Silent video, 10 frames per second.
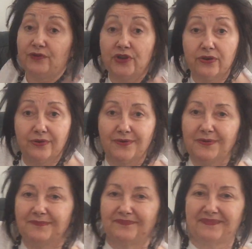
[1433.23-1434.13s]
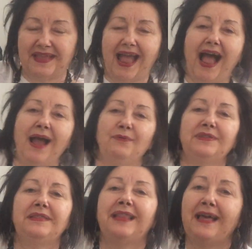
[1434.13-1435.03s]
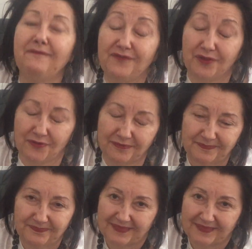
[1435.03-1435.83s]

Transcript: you do, I would love you